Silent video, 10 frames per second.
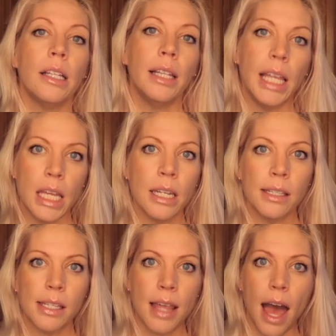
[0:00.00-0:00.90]
Lean
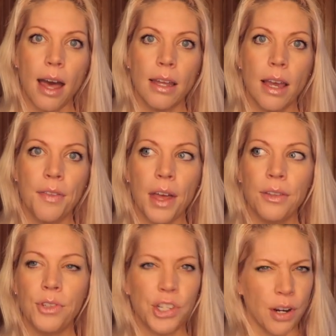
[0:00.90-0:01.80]
into that and
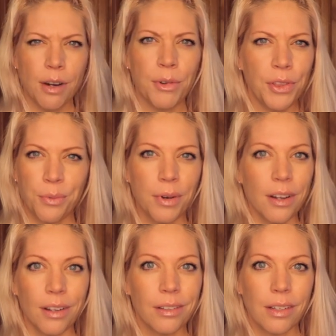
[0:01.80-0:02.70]
then share it with the
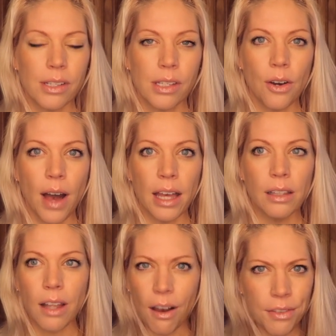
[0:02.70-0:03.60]
world. So
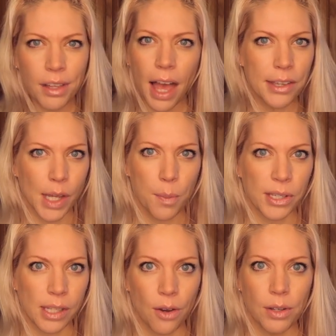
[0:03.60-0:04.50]
I loved the last
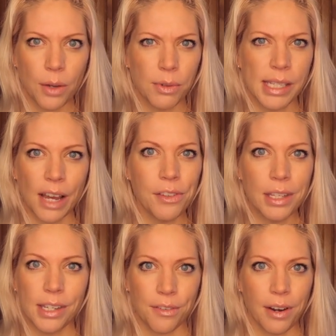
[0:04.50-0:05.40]
episode. It was
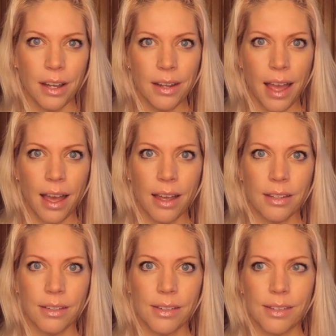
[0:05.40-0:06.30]
definitely different,
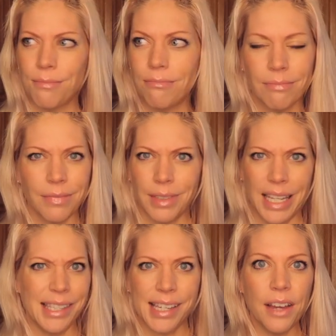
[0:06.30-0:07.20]
and
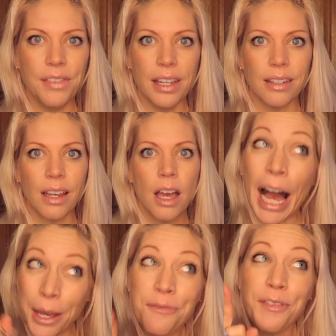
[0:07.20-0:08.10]
let's dive in.
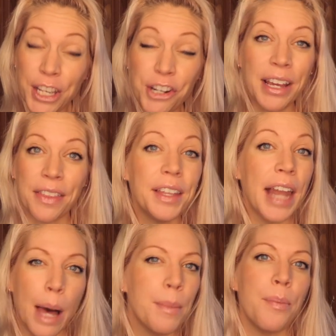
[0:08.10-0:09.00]
I'm figuring
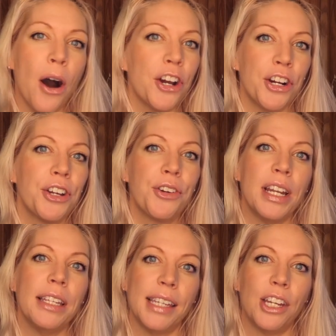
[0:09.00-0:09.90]
that Emma bought her
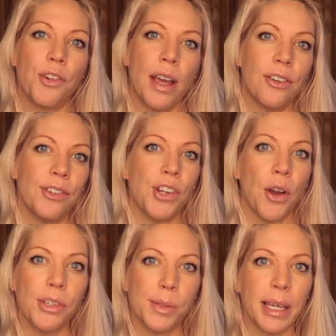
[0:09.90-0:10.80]
ingredients at Trader
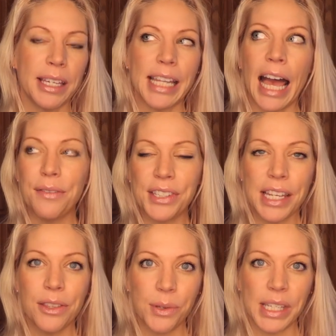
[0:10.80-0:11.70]
Joe's because I've
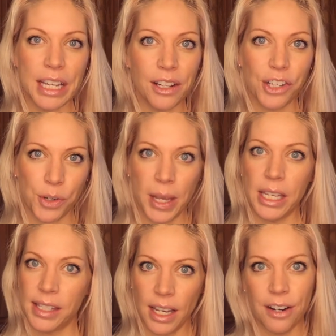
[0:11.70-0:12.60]
seen those English
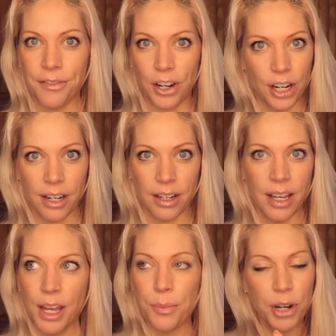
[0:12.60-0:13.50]
peas there for
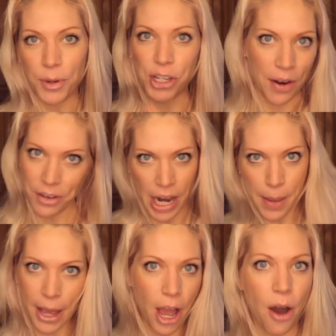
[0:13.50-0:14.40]
pretty much every
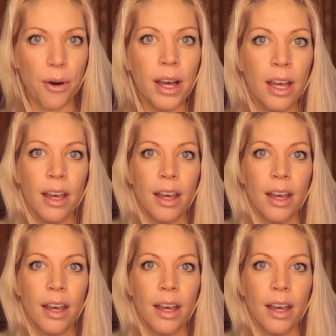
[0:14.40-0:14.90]
time I go.